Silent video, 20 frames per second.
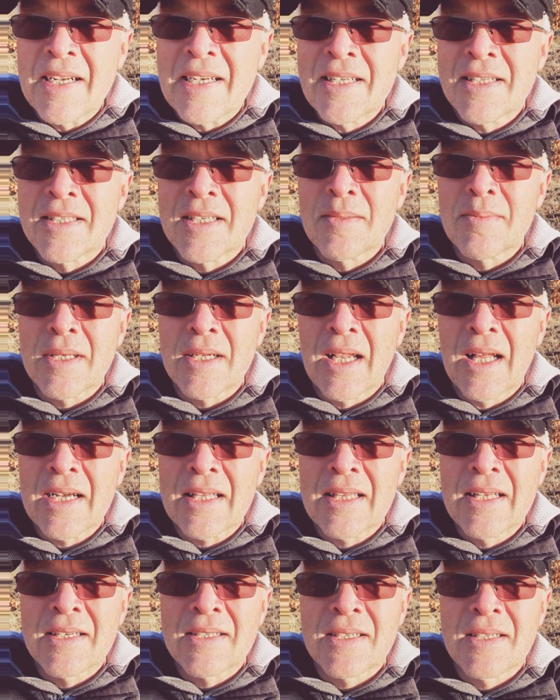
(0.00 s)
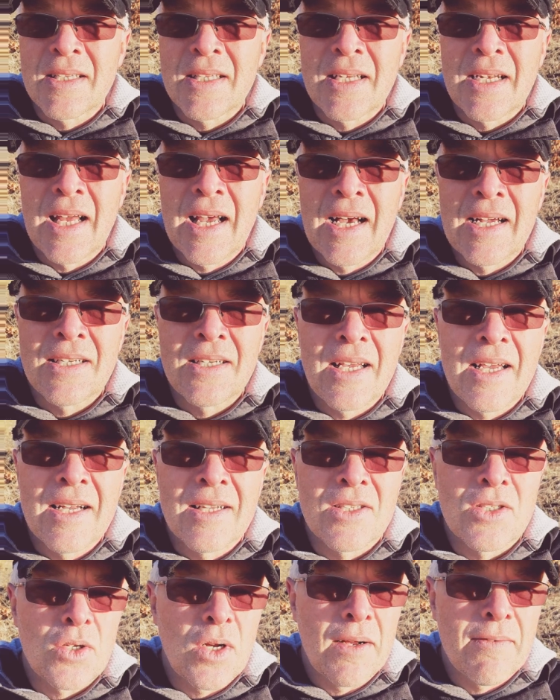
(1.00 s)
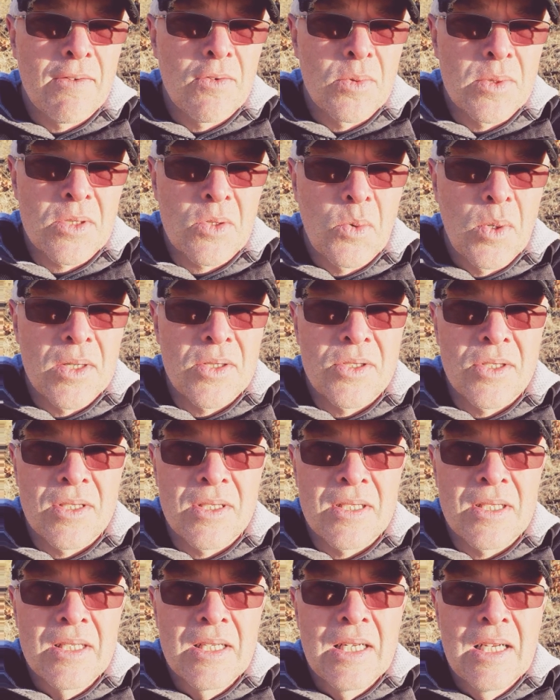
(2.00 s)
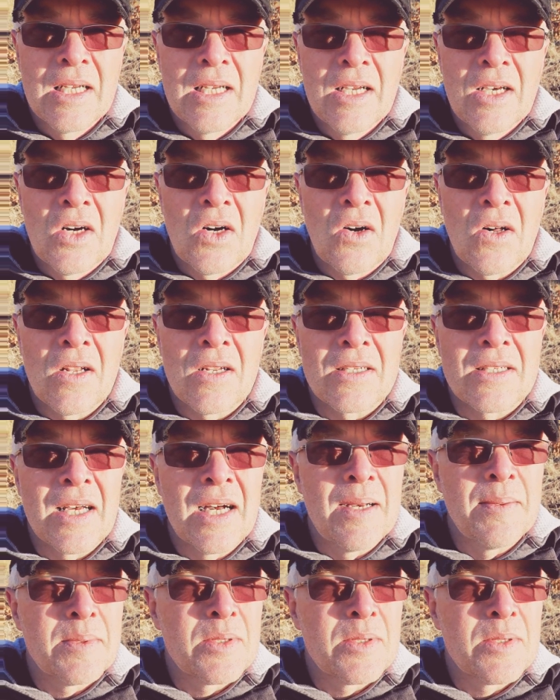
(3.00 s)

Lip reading: did something like this and then had to answer everyone's question all the time.